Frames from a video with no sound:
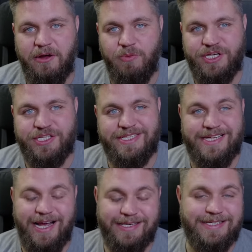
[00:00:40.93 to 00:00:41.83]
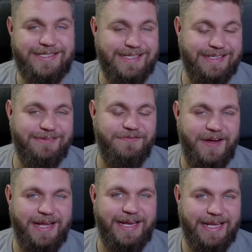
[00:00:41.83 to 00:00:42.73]
which the side is still
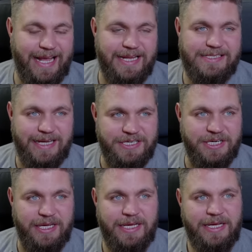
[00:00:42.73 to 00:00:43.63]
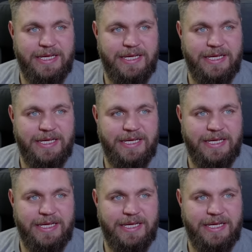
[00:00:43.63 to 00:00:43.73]
fighting against, actually.